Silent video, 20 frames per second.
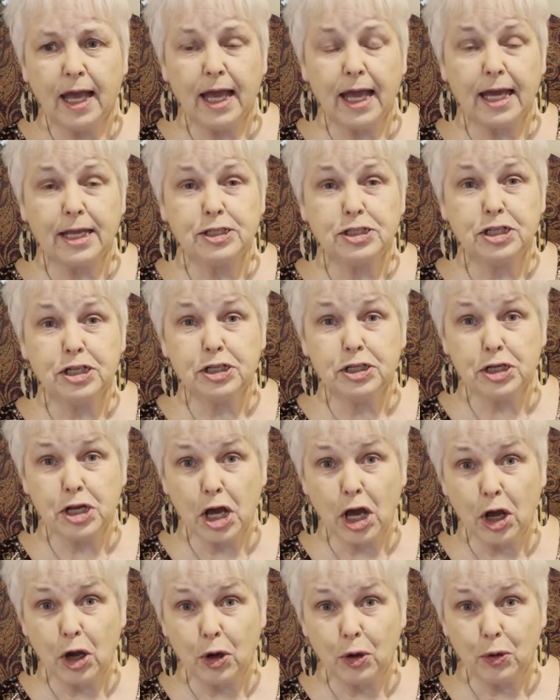and to
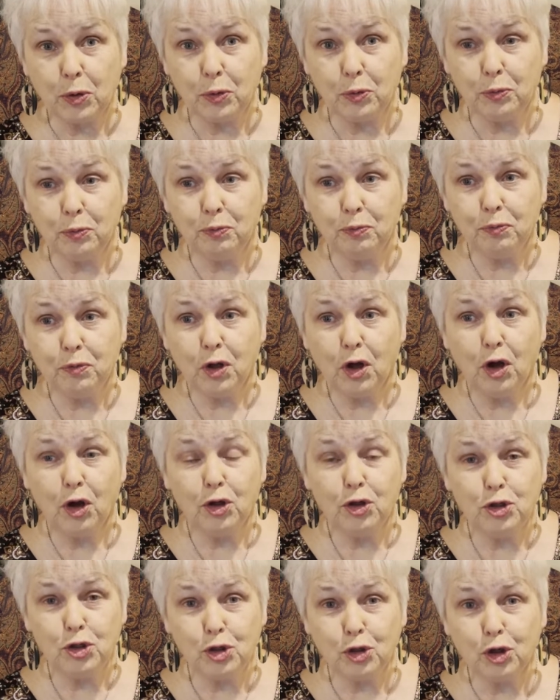know
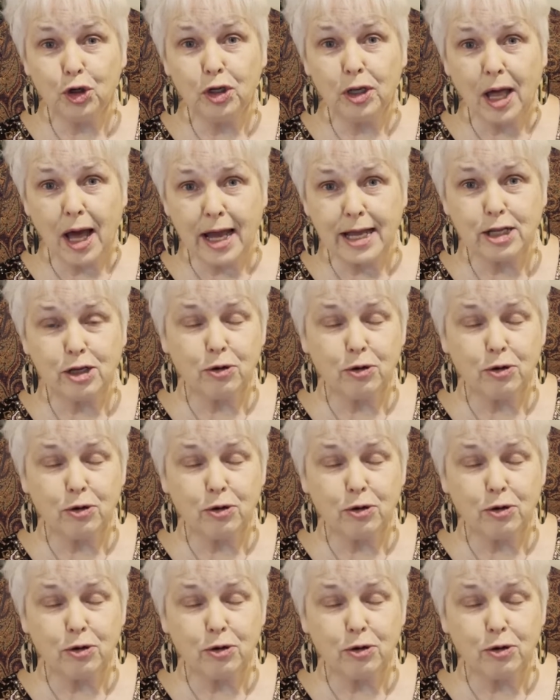your light